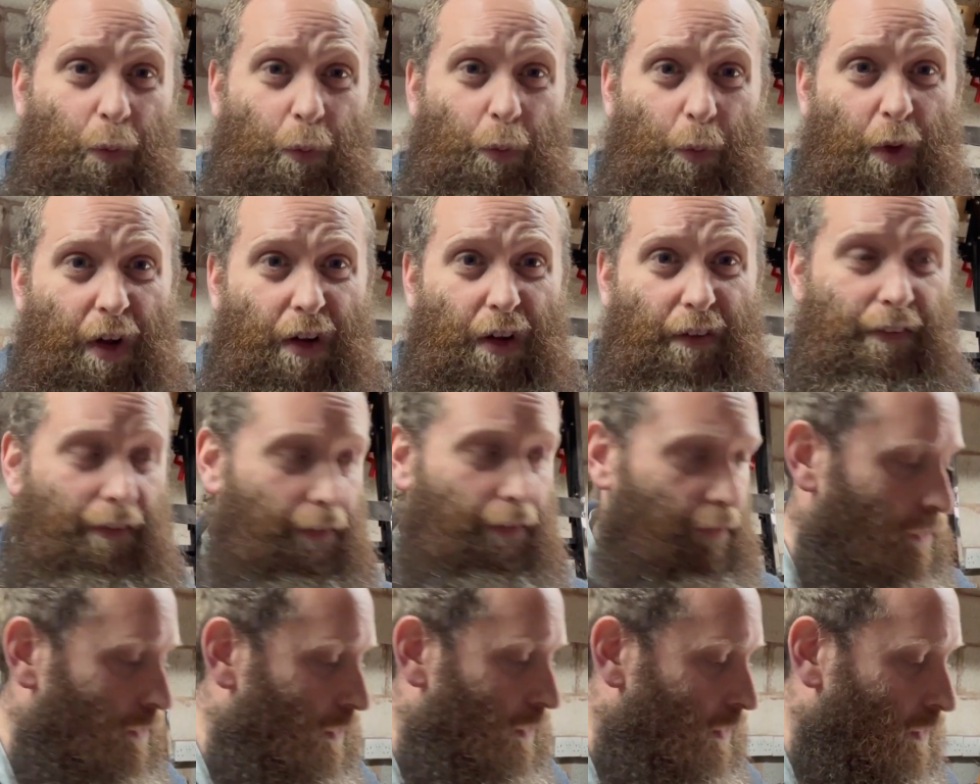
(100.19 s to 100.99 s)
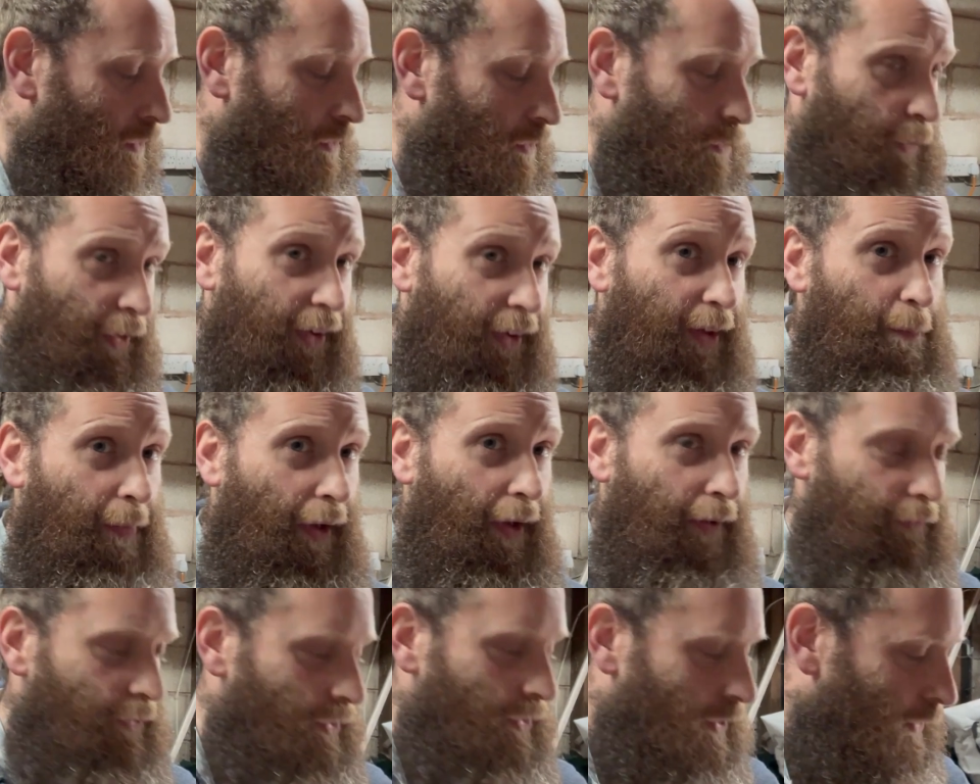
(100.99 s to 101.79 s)
one with the
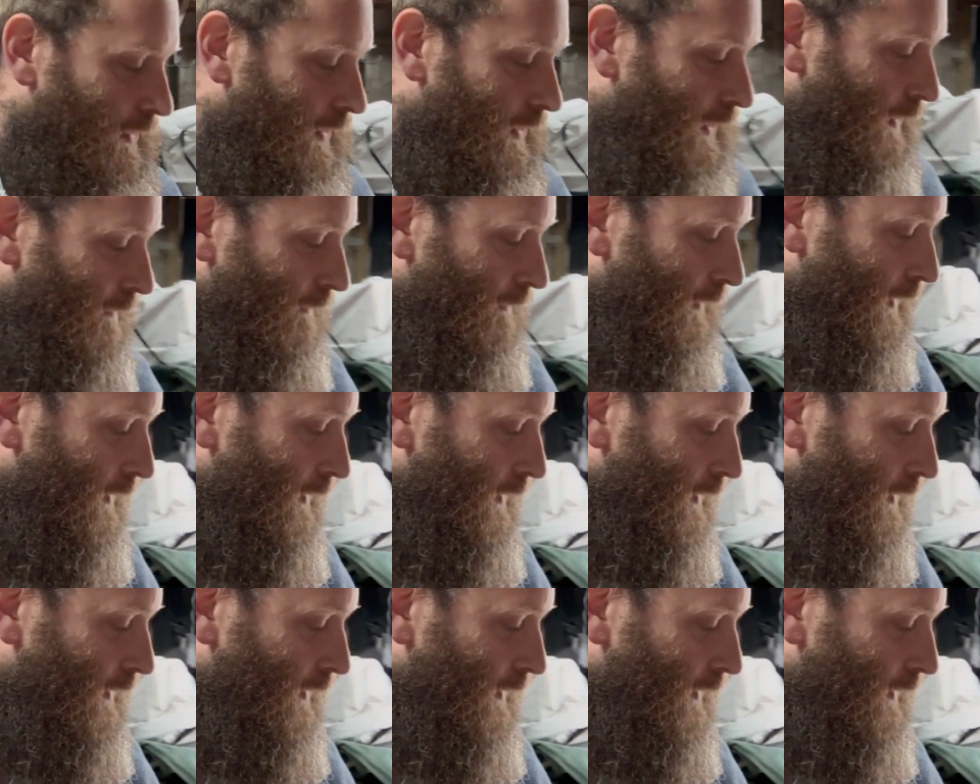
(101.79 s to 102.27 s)
postage anyway.